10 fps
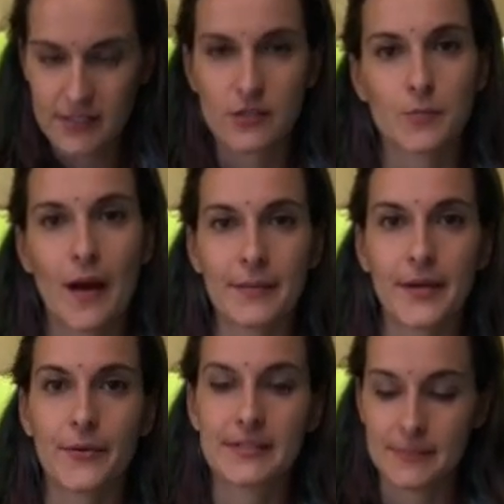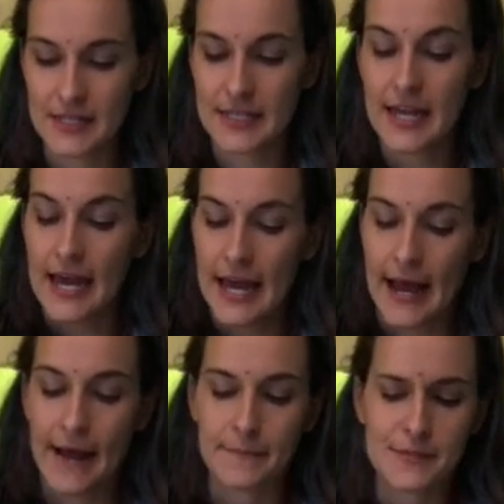there's probably going to be
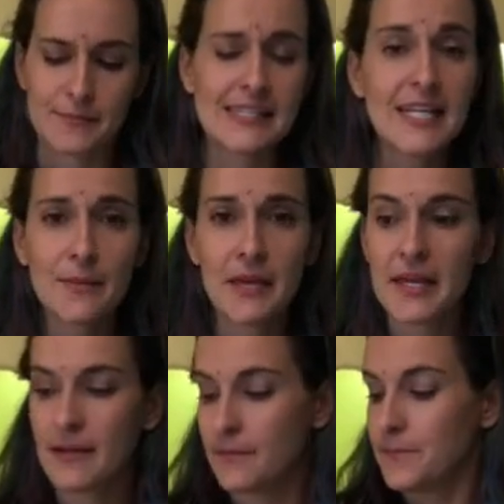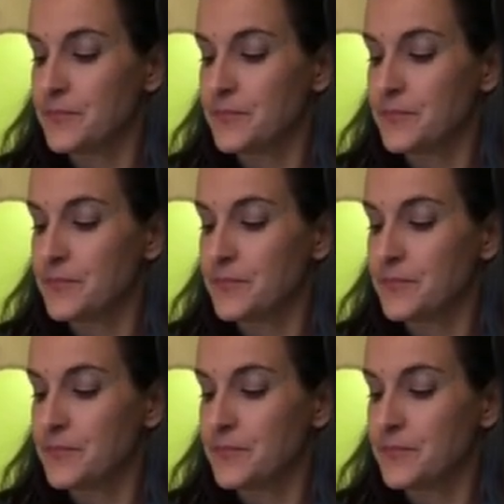some cinnamon,